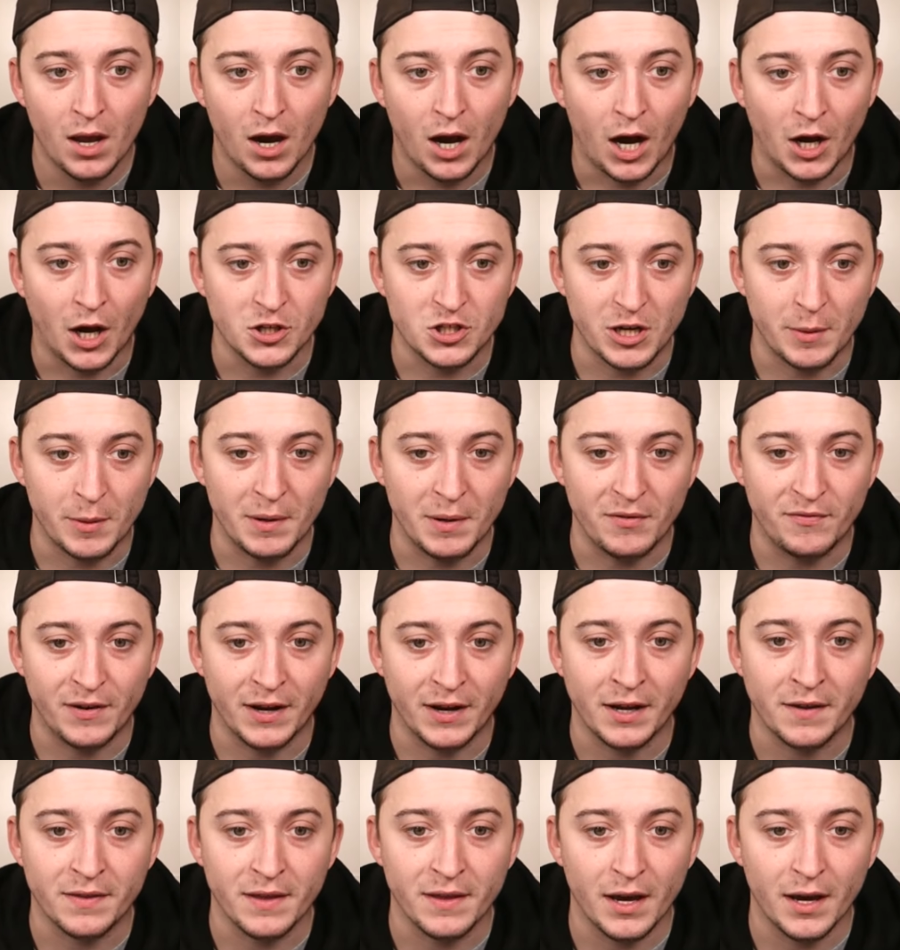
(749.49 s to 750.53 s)
I generally
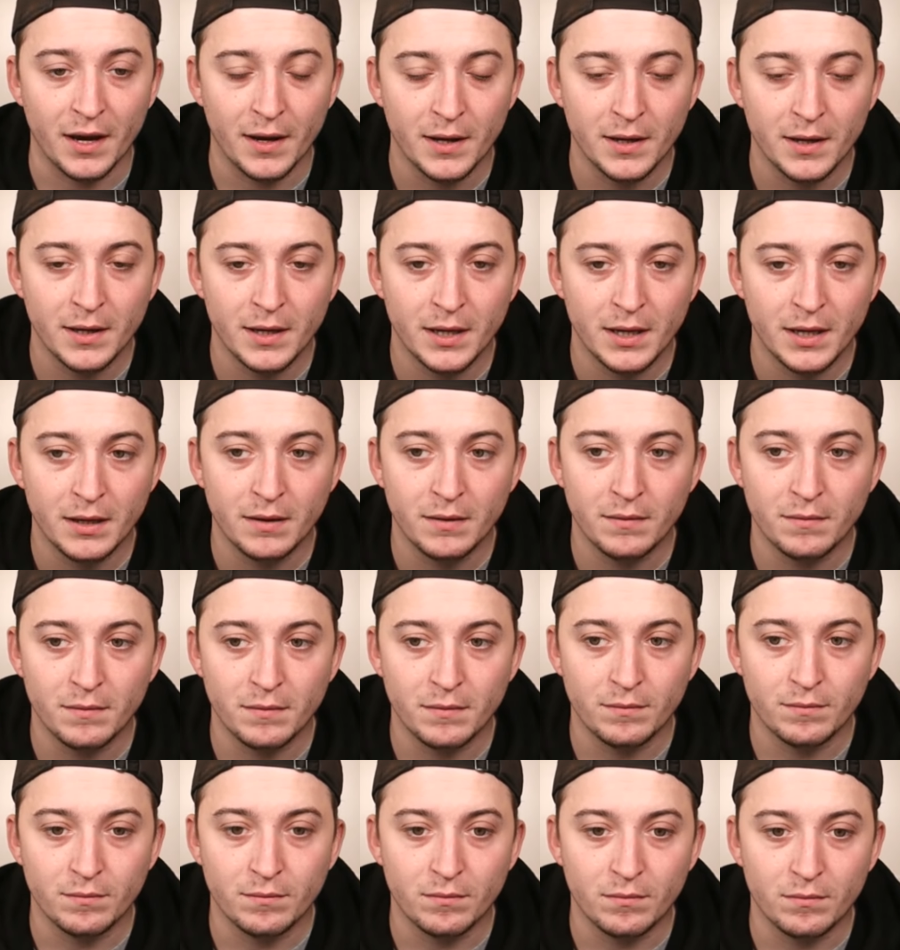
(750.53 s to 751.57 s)
think that
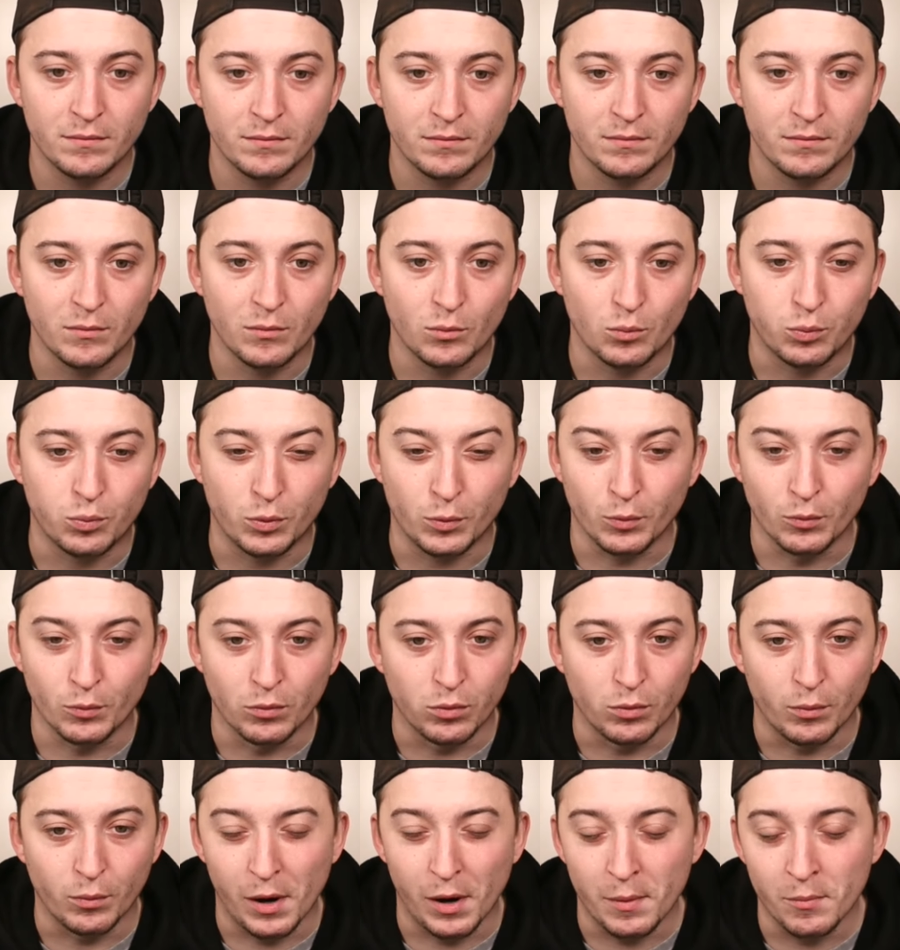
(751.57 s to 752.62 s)

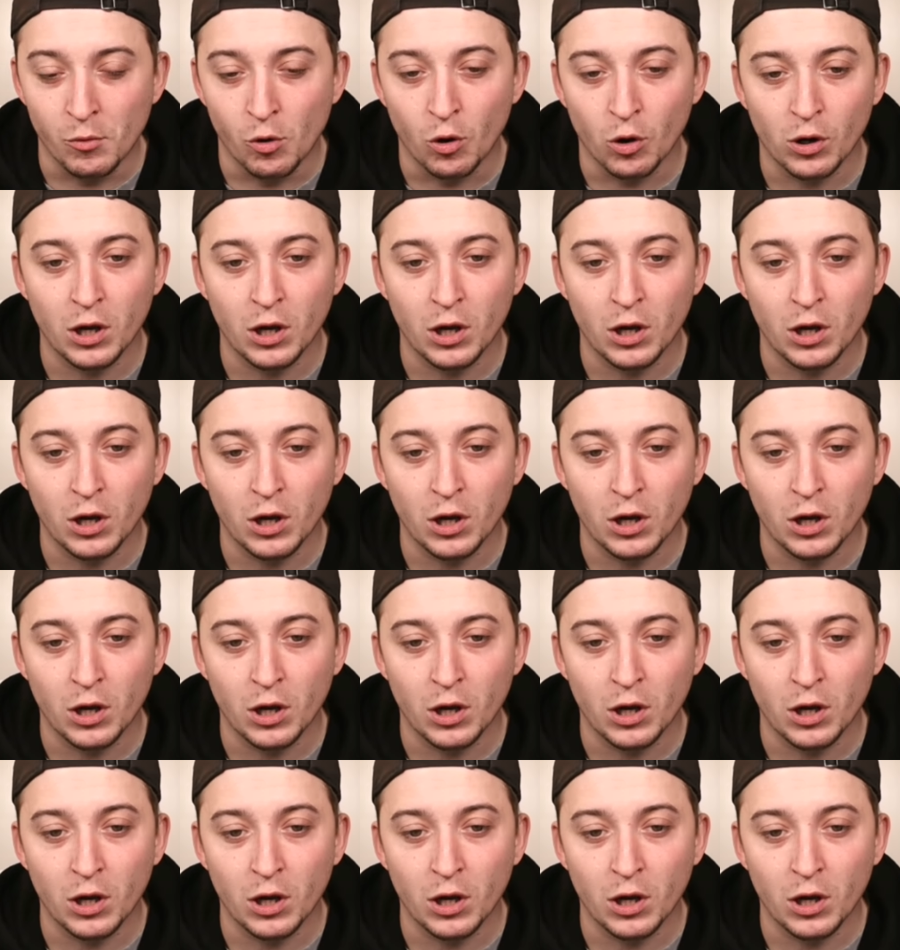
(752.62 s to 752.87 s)
he's more